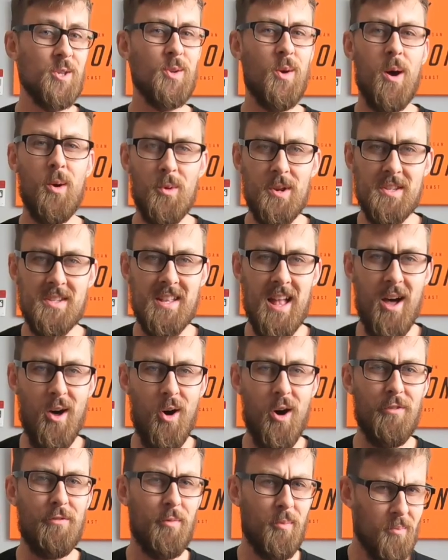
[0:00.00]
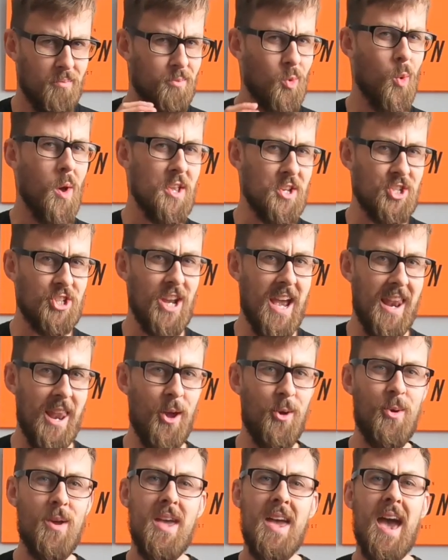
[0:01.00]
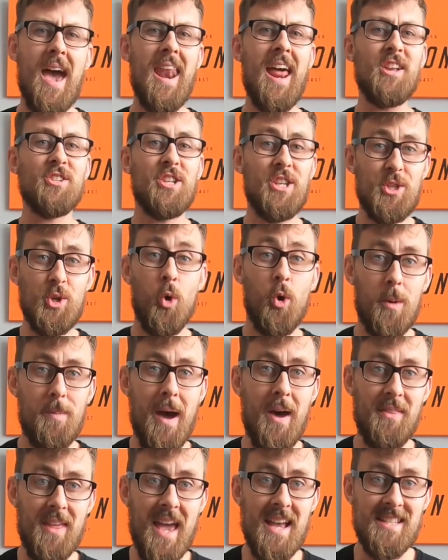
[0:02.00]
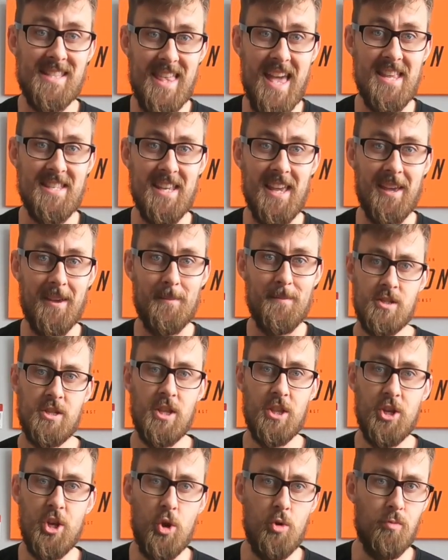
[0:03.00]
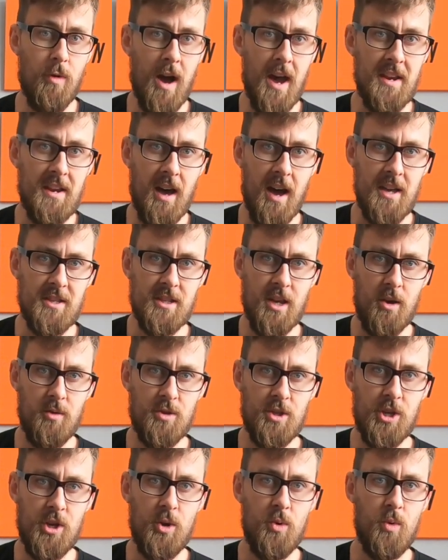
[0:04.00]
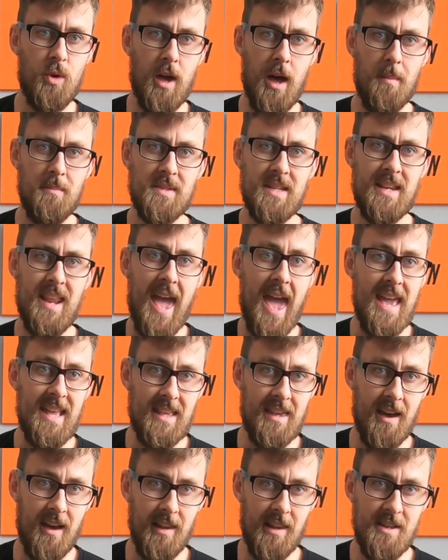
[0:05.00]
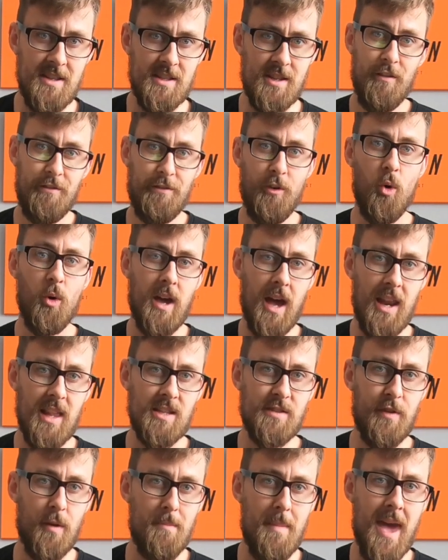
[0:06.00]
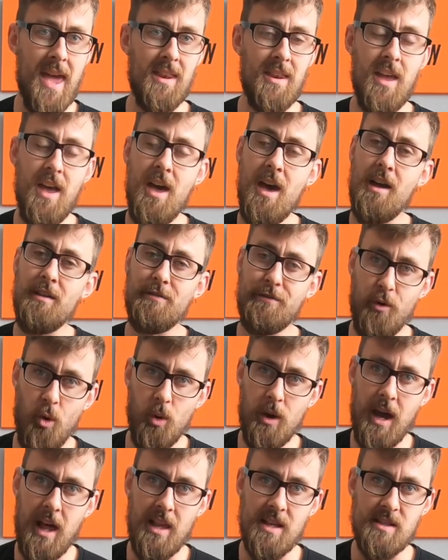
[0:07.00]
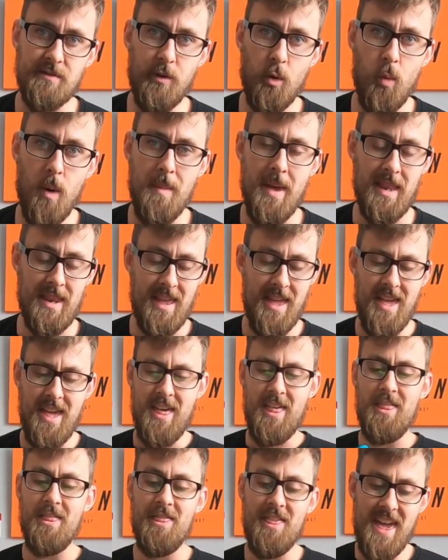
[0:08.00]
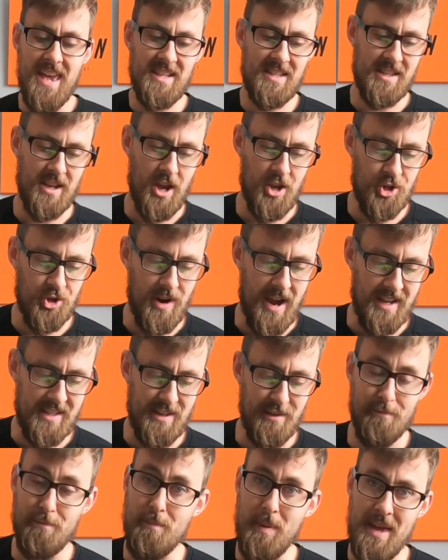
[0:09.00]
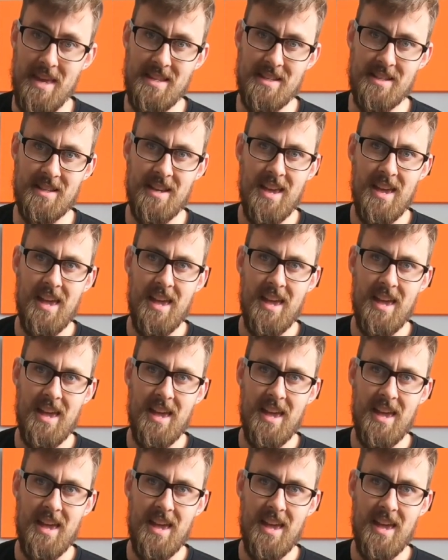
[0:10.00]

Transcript: so I want to start off quite shallow and actually talk about the aesthetic. So the new Ride ISO 2 comes in 8 colours, 4 colours for men and 4 colours for women. This attractive beast